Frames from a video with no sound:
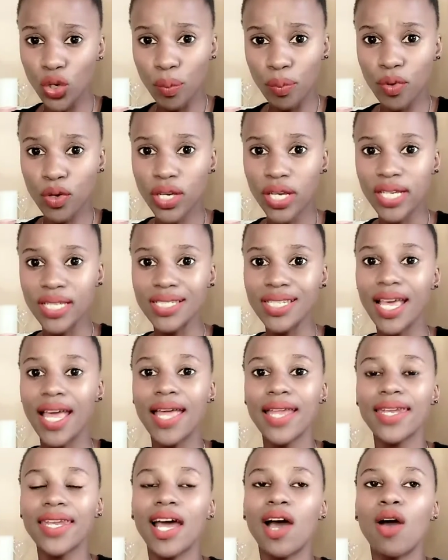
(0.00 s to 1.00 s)
bookings.
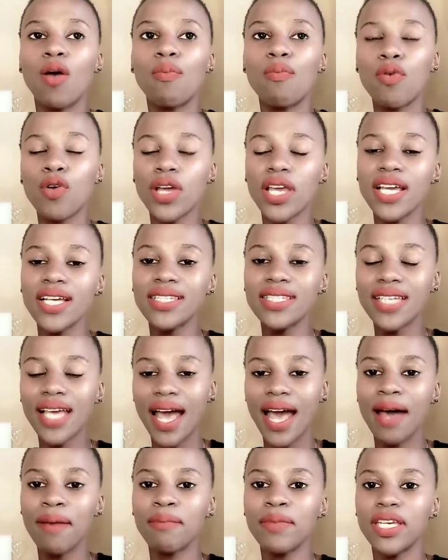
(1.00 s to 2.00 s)
Now, bookings
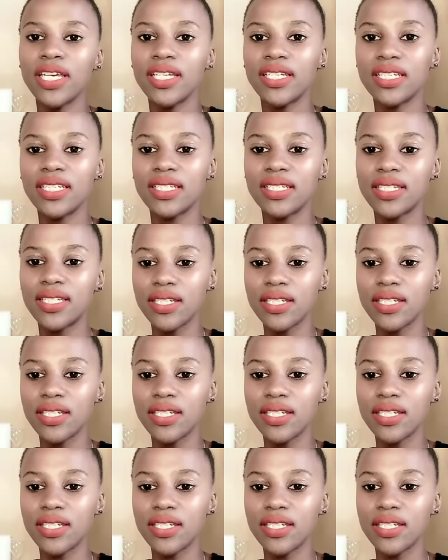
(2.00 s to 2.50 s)
come in